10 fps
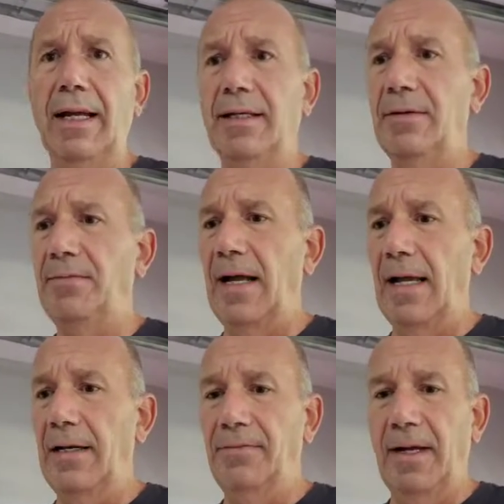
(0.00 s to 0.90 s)
I did
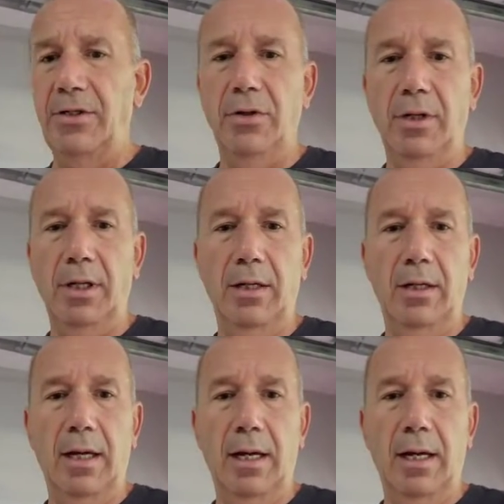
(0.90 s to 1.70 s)
find if I took and